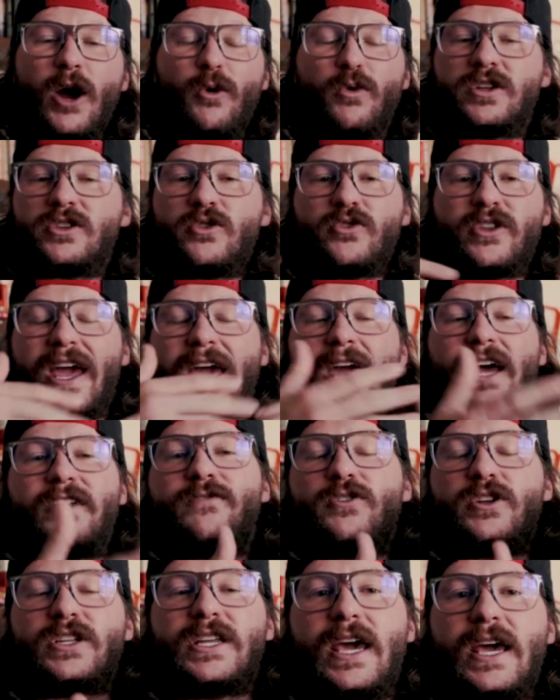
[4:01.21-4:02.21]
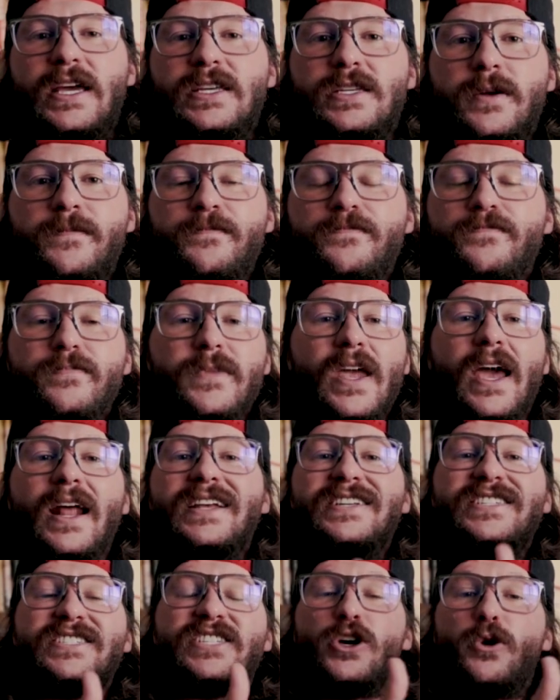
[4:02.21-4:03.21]
I worked only a handful of days and
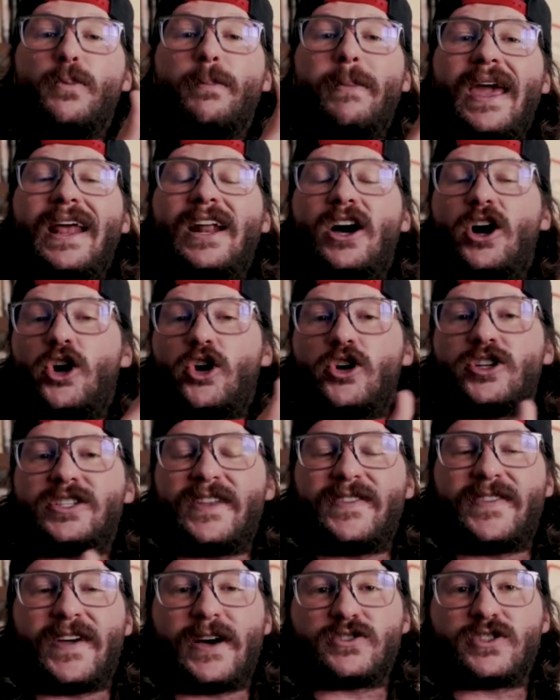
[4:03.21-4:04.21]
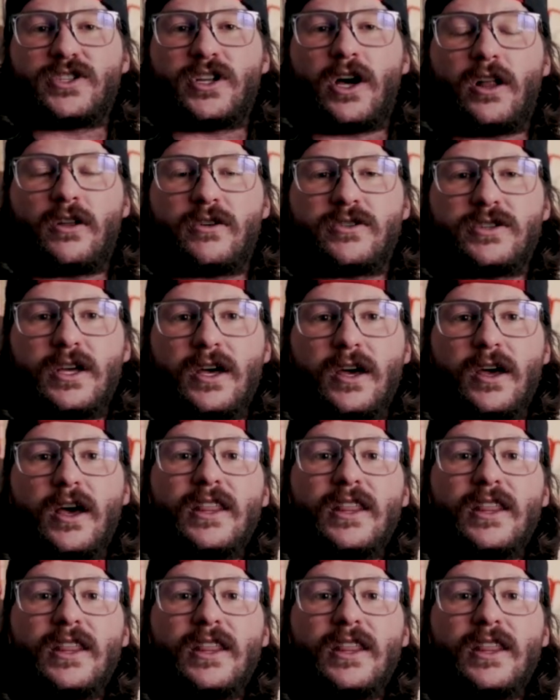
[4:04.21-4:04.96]
I still made $110,000.